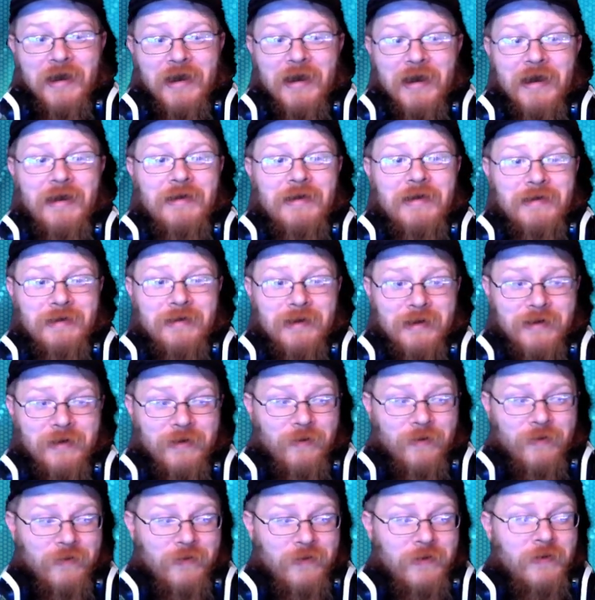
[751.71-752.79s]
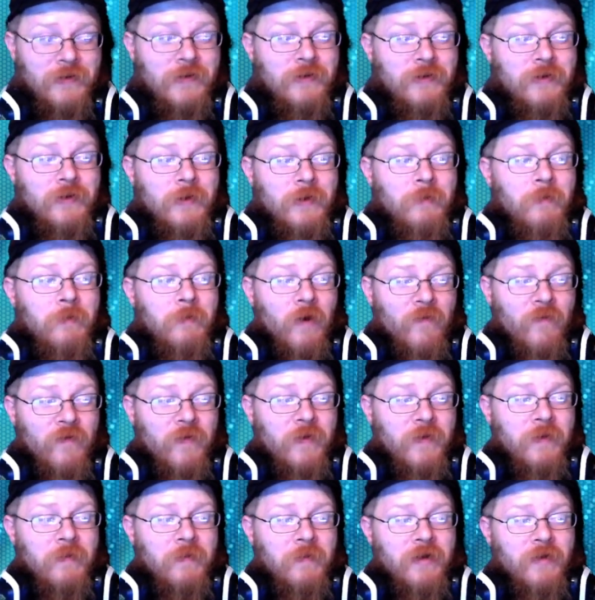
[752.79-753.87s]
It is a lot to go through. But hopefully we
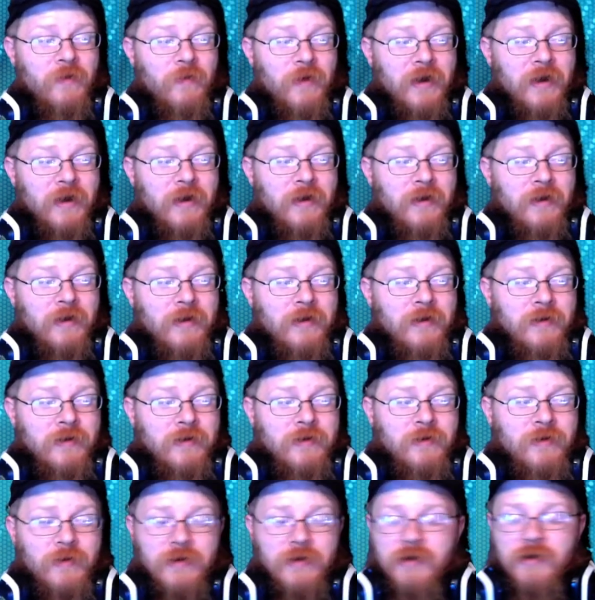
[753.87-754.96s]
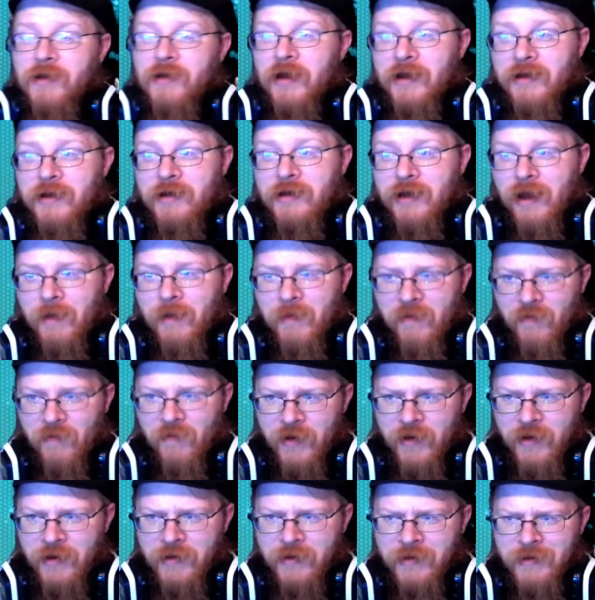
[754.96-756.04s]
can beat it in a week. But until next time,
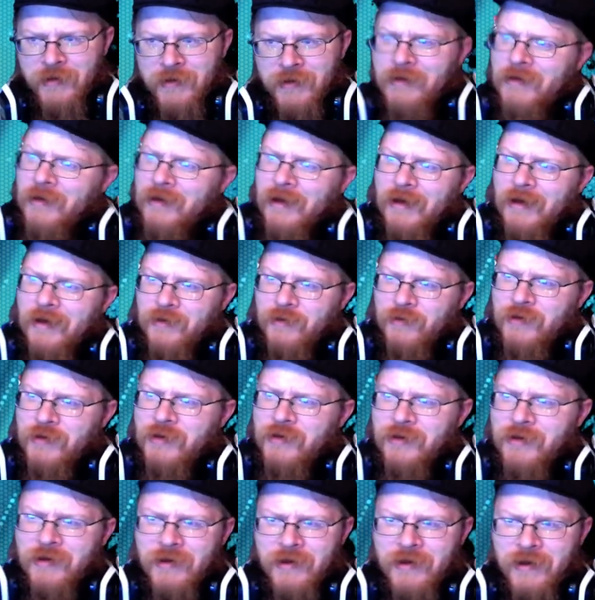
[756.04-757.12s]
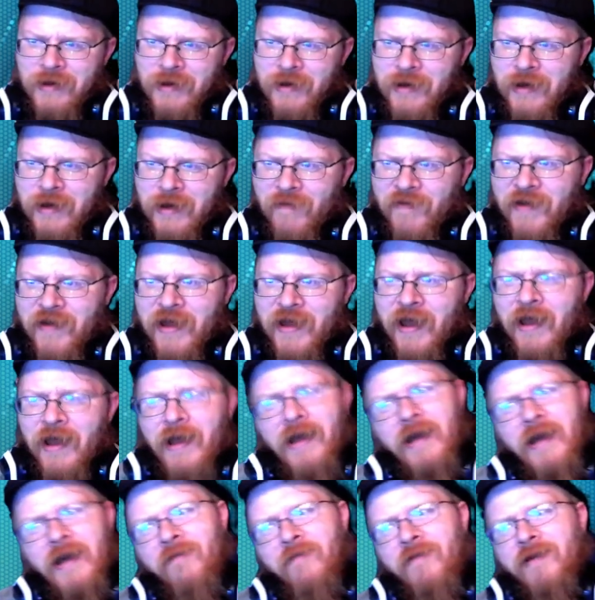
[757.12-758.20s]
everyone, let's have a good day.
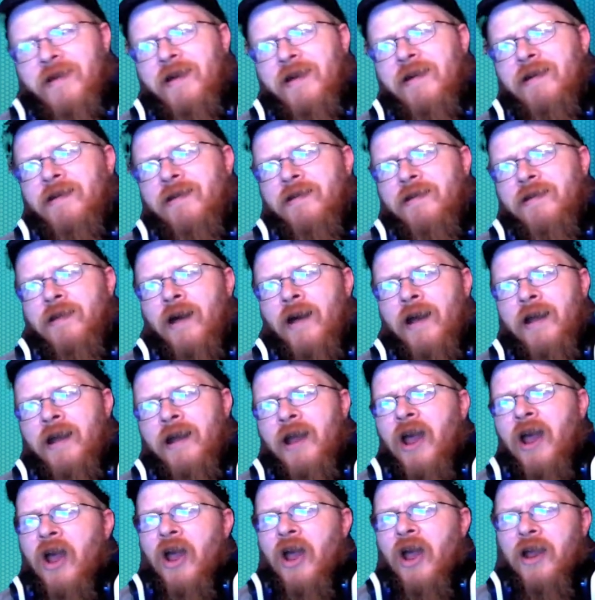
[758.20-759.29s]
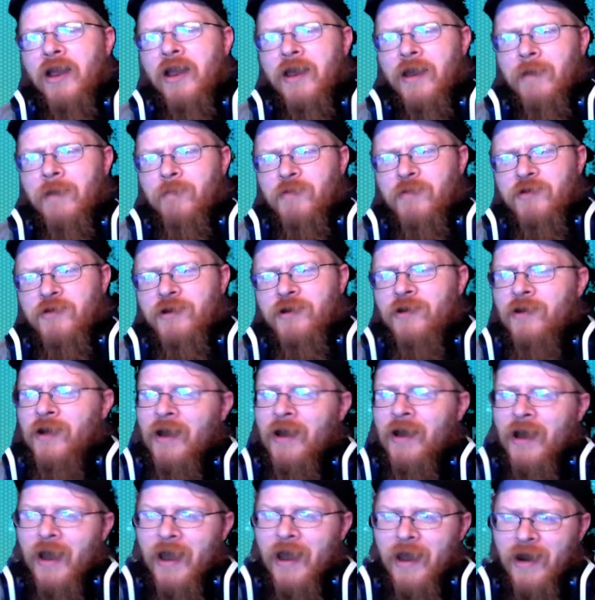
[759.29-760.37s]
Have a good night. Keep it chill.
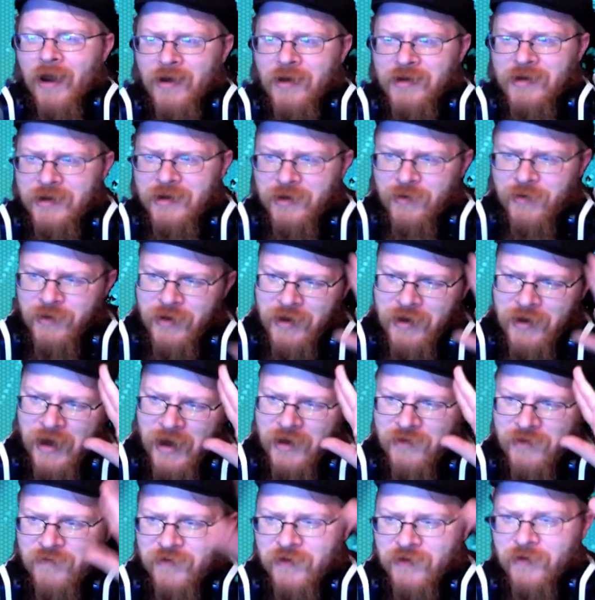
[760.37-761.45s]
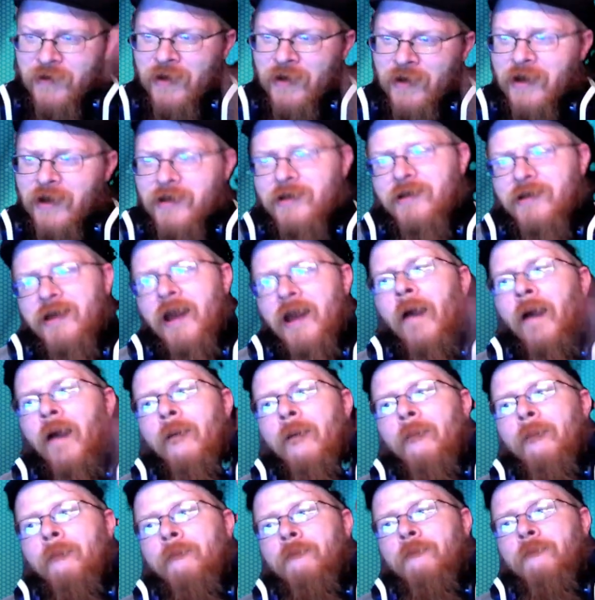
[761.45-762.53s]
And I'll see you in the next review. Till then,
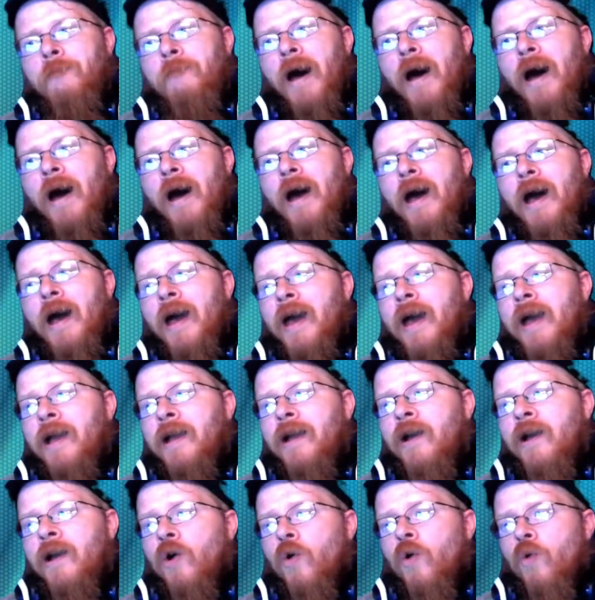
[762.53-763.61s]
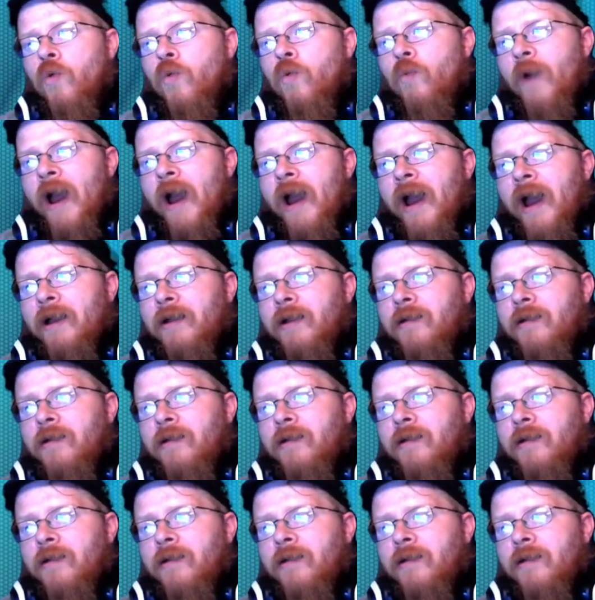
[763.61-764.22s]
bye. Quack.